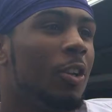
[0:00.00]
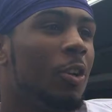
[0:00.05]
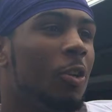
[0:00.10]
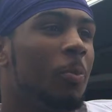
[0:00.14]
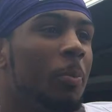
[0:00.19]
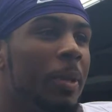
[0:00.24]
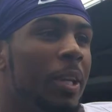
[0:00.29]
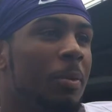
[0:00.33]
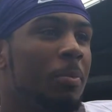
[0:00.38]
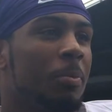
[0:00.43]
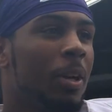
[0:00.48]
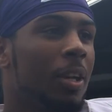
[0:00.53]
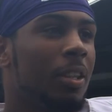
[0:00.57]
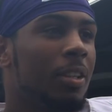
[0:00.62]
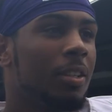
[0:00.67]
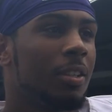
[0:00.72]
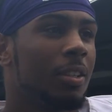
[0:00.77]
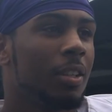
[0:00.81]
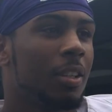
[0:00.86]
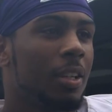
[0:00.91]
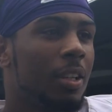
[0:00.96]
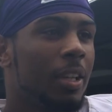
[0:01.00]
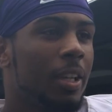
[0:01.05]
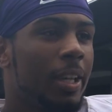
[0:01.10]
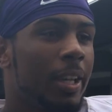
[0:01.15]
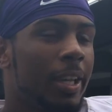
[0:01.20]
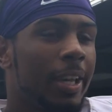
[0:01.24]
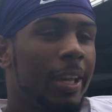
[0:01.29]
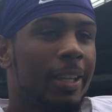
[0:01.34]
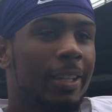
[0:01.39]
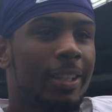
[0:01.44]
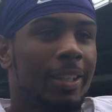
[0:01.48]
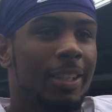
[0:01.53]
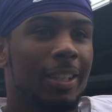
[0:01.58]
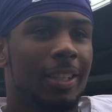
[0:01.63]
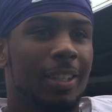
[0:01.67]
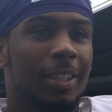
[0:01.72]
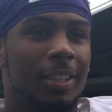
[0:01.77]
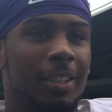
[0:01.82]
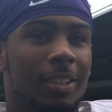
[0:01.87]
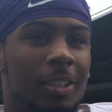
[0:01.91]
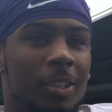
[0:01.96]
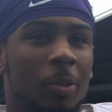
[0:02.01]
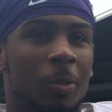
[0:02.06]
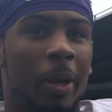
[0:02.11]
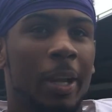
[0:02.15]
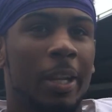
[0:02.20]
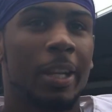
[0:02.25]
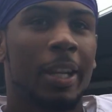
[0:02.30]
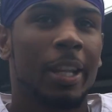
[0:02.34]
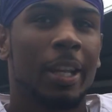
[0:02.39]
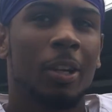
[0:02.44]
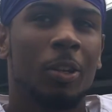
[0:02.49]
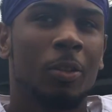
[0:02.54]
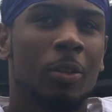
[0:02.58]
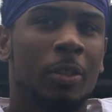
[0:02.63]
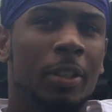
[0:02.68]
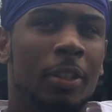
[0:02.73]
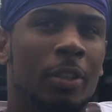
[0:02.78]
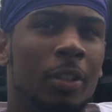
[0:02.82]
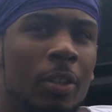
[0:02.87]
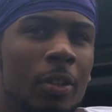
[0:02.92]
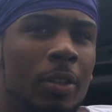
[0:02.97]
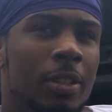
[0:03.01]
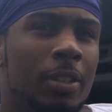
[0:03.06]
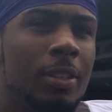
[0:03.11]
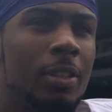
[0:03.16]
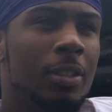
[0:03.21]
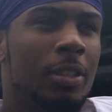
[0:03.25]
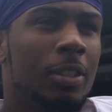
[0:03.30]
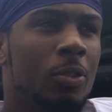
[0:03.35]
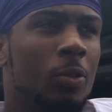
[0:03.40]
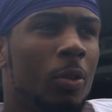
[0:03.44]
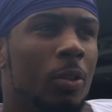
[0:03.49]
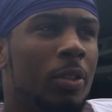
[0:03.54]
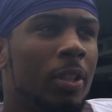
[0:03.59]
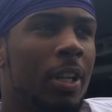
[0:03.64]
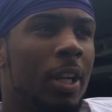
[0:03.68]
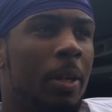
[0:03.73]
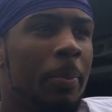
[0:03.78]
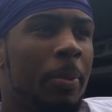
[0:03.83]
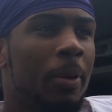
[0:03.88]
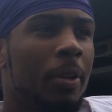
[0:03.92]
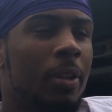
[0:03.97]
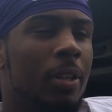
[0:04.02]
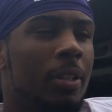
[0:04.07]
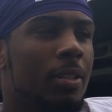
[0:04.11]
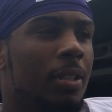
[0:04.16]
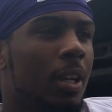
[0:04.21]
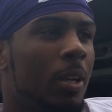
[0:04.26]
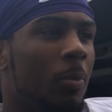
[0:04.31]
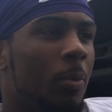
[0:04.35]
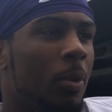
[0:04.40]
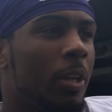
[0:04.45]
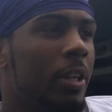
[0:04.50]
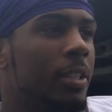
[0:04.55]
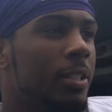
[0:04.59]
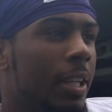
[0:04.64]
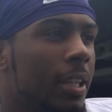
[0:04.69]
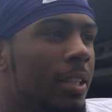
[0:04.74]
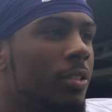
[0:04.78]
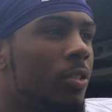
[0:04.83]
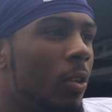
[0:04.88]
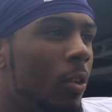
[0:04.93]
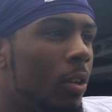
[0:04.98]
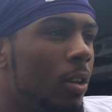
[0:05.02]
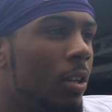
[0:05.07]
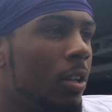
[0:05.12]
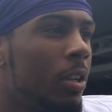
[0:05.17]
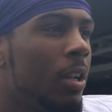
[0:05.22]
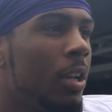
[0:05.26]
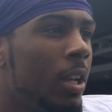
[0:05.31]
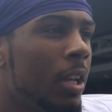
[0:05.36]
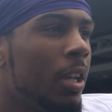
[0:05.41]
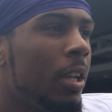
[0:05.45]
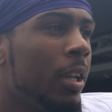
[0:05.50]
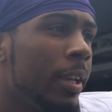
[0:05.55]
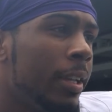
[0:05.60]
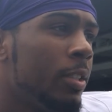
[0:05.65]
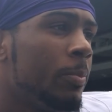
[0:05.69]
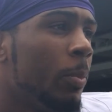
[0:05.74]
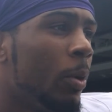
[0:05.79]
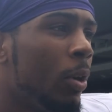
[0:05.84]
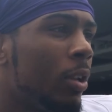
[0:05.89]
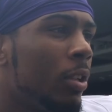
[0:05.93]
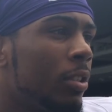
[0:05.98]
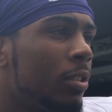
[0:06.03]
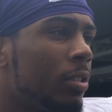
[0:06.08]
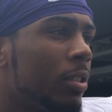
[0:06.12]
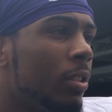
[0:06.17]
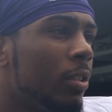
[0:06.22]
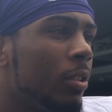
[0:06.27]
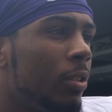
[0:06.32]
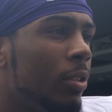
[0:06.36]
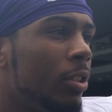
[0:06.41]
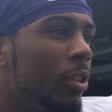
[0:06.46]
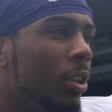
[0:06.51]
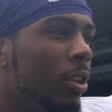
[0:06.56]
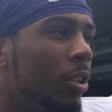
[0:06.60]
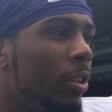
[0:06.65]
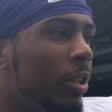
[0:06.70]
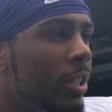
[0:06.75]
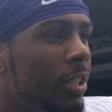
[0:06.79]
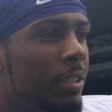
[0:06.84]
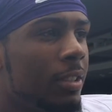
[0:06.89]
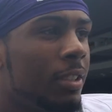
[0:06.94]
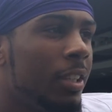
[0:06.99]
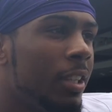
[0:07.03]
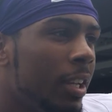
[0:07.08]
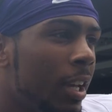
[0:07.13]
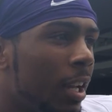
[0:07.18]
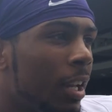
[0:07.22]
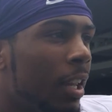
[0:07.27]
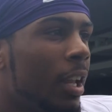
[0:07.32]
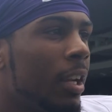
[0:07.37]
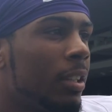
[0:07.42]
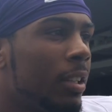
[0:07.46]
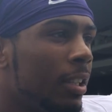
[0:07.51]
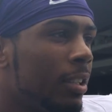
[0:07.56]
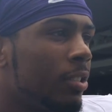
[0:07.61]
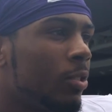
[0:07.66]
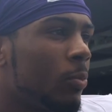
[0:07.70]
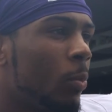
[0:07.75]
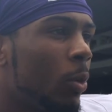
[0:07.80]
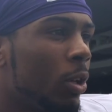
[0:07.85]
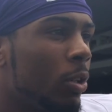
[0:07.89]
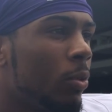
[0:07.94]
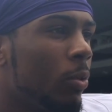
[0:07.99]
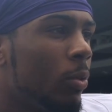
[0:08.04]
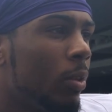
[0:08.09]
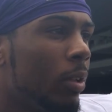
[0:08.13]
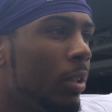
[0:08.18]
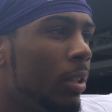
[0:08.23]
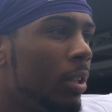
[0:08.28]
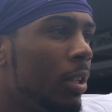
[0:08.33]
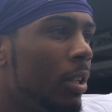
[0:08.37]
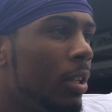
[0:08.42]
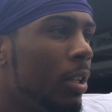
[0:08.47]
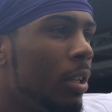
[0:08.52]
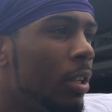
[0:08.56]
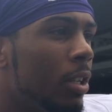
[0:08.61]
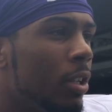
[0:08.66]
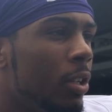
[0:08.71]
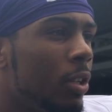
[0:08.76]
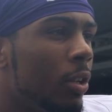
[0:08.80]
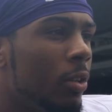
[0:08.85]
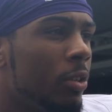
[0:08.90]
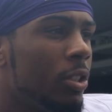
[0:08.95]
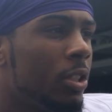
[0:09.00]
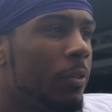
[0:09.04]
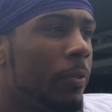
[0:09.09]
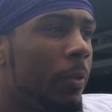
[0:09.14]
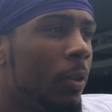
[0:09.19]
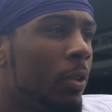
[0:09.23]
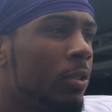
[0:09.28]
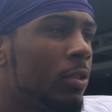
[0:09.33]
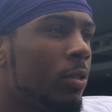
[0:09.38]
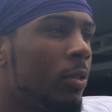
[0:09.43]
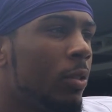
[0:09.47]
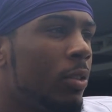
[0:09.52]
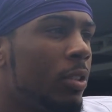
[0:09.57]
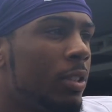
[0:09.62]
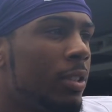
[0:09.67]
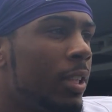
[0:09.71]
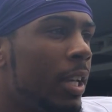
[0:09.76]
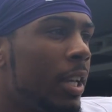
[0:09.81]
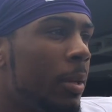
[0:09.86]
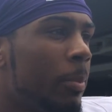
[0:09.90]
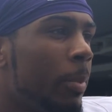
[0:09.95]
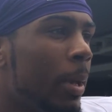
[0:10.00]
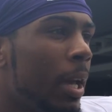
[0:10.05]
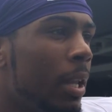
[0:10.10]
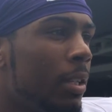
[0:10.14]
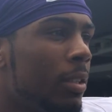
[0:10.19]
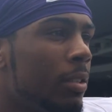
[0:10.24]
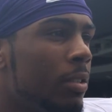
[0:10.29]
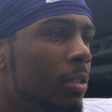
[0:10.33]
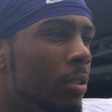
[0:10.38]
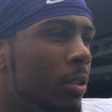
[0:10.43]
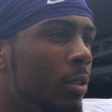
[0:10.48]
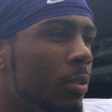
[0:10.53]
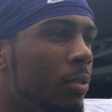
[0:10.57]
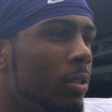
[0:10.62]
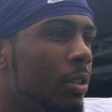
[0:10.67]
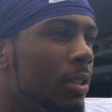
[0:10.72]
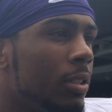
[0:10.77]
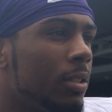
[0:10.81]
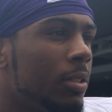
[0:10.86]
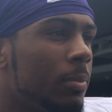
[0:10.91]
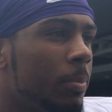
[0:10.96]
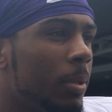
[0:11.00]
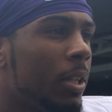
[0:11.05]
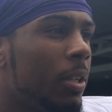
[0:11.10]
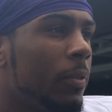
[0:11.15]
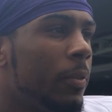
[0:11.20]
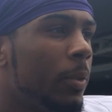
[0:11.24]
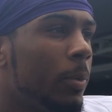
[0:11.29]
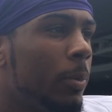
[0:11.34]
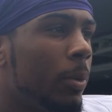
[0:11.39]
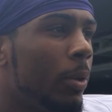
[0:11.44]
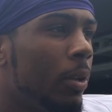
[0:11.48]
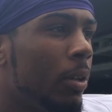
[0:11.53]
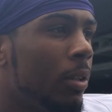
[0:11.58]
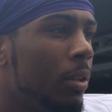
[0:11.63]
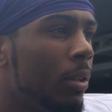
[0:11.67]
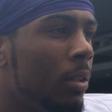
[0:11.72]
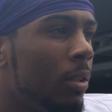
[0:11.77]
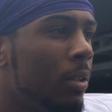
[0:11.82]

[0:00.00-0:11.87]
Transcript: little big brother. Okay. And right now, you know, he's going through that period of time where he's that starter. He's balling, so, you know, he got a lot of things to work on. You know, just focusing on just staying balanced, you know, just playing football.